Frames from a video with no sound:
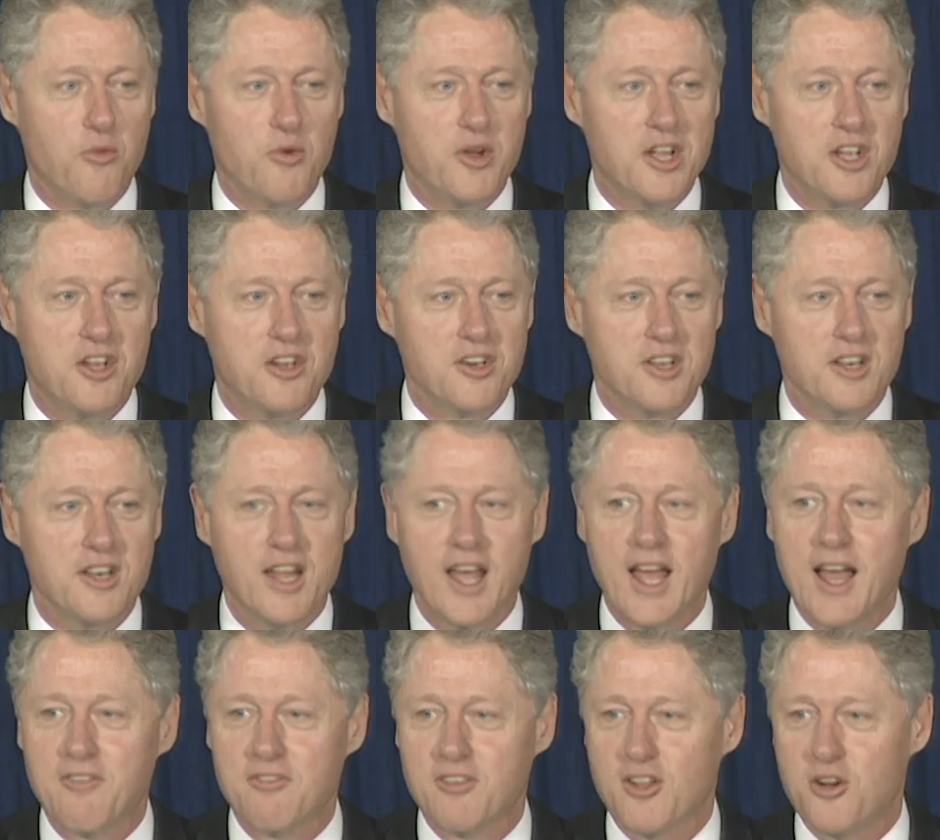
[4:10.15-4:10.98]
we couldn't
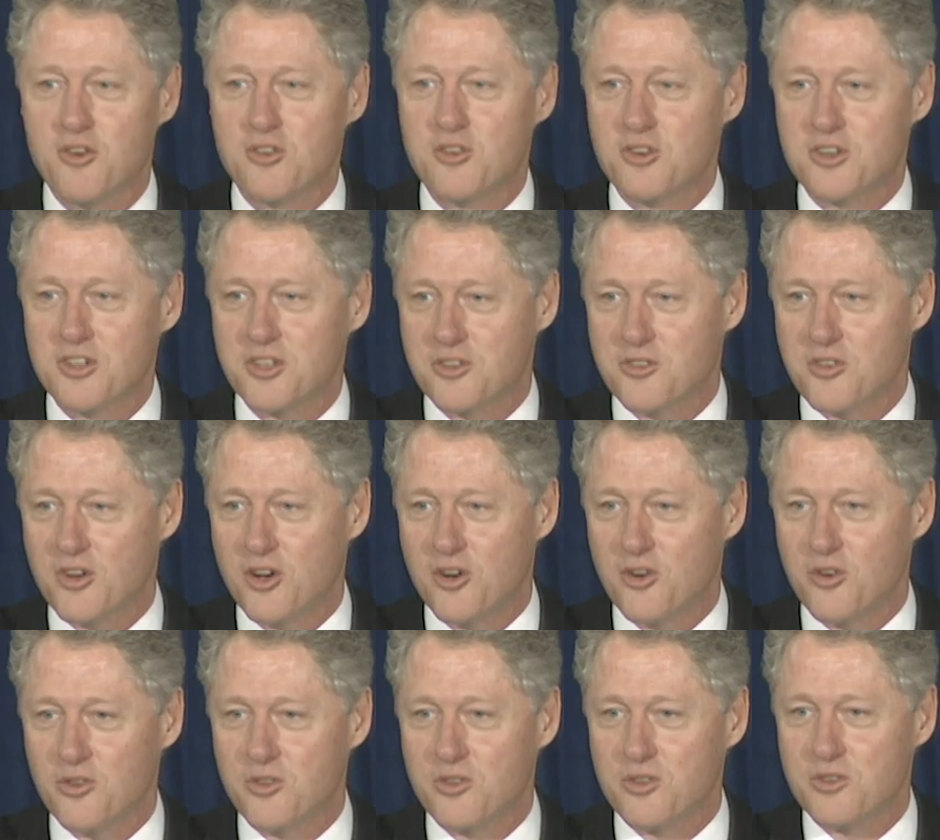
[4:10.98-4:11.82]
have local
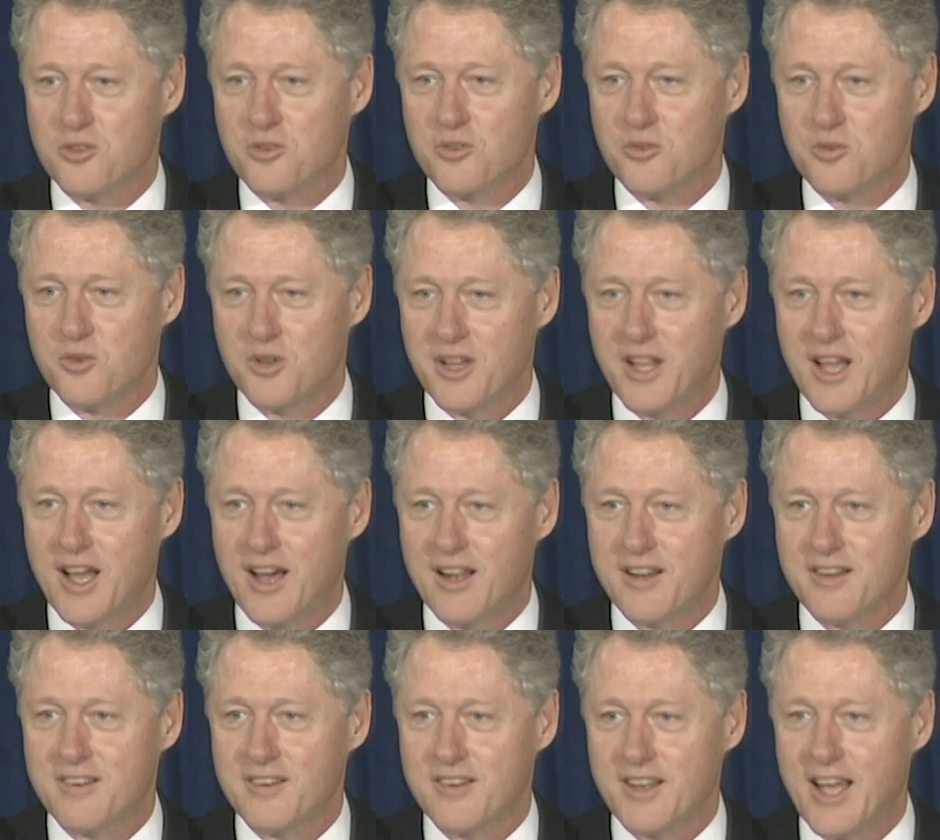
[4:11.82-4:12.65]
control
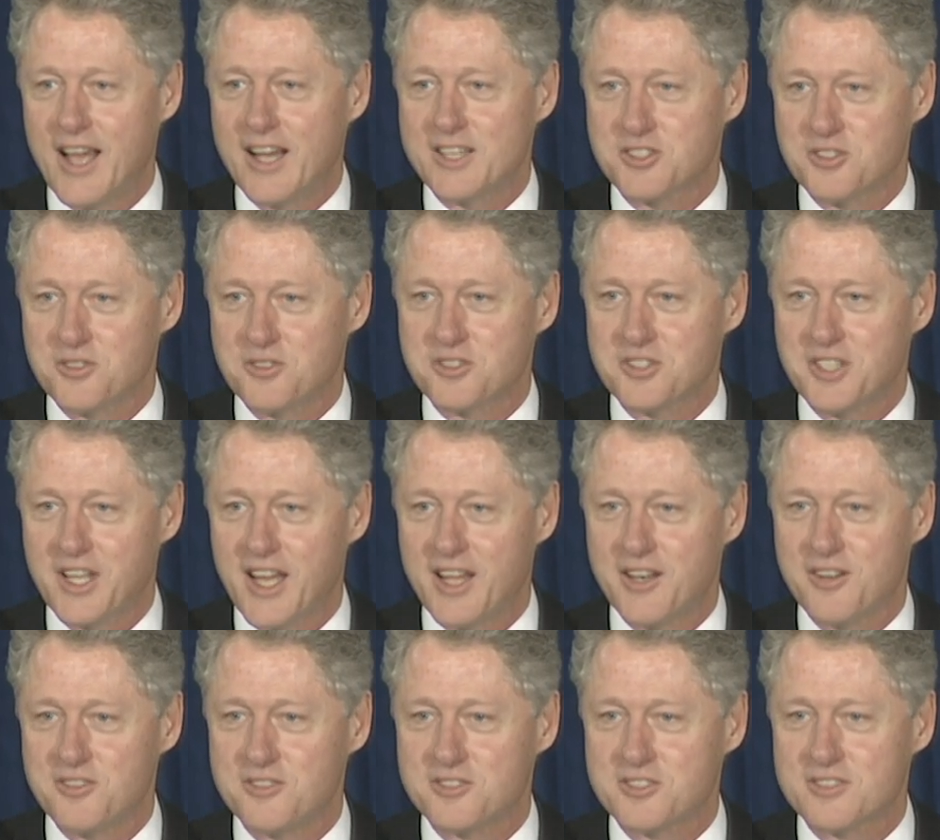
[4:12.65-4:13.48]
without national
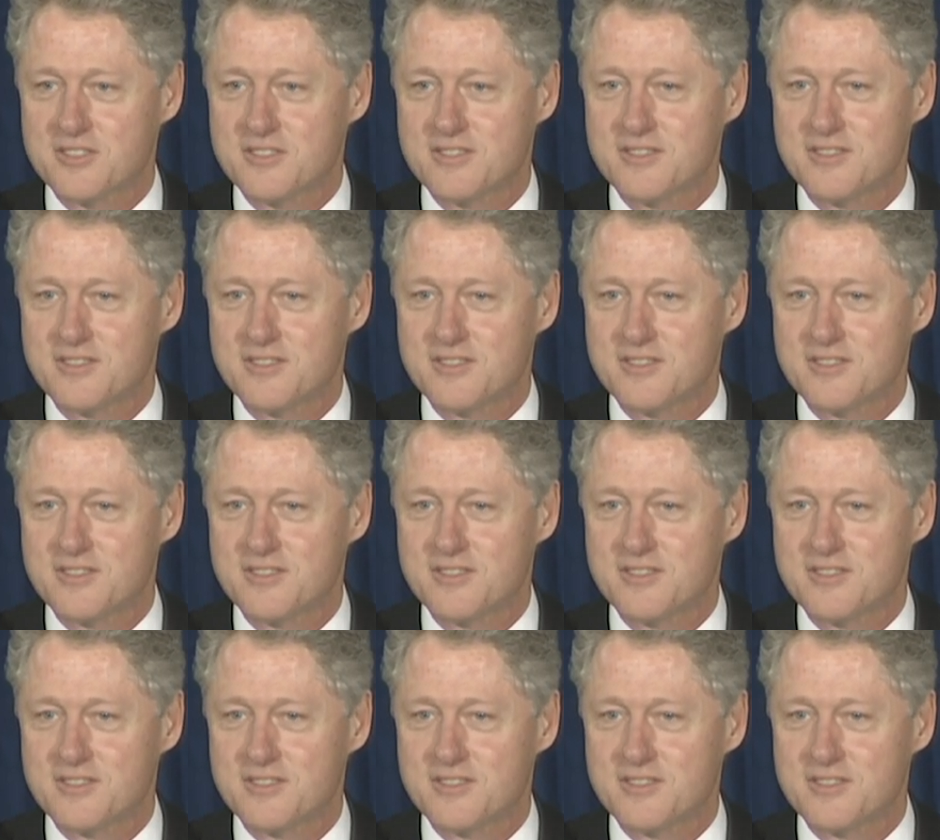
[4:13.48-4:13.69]
standards.